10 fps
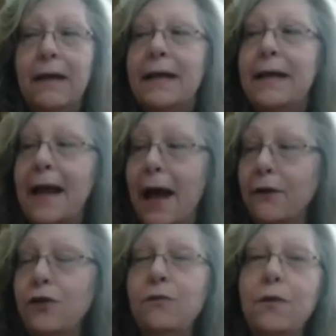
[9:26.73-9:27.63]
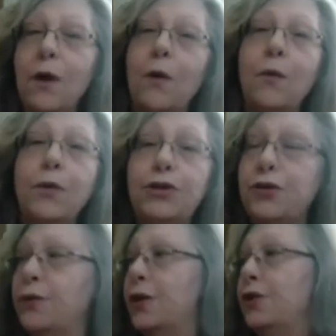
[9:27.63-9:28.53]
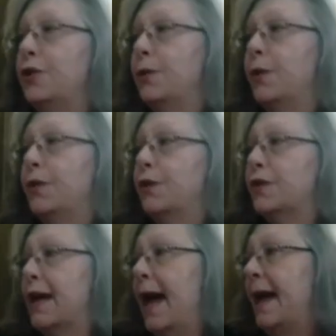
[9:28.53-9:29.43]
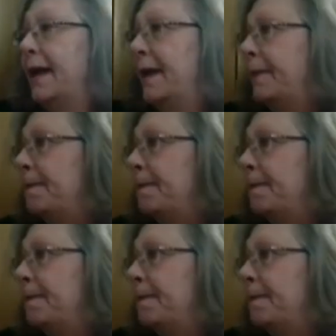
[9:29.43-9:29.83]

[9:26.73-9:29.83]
now you know what you can do with your tatting.